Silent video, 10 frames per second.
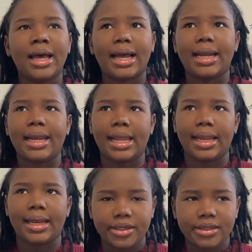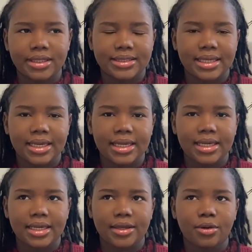And then they
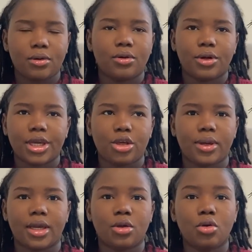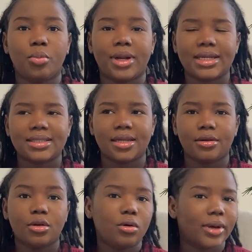say, oh, okay, you can go. But I
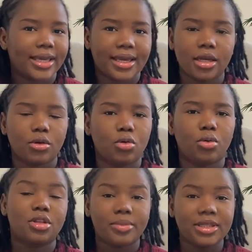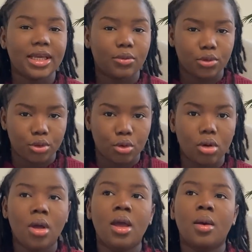said, no, I can't go. Normally I would
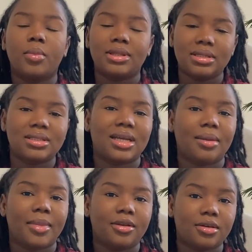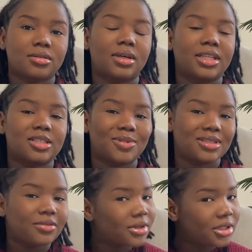go, but this time my doctor had
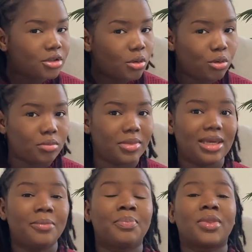specifically told me